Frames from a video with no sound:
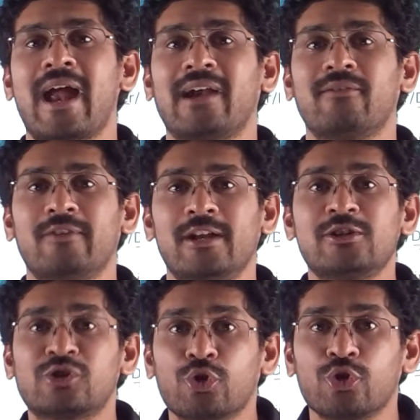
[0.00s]
and we'll
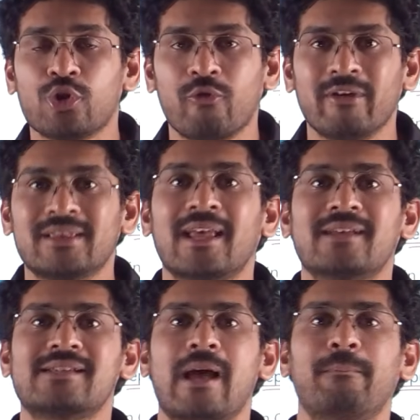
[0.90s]
show you with
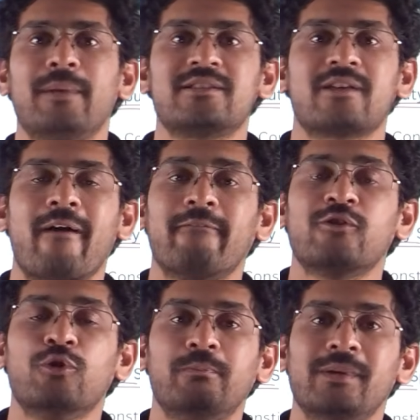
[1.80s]
examples how
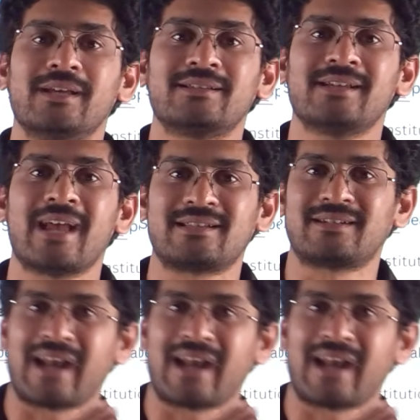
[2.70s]
UPSC has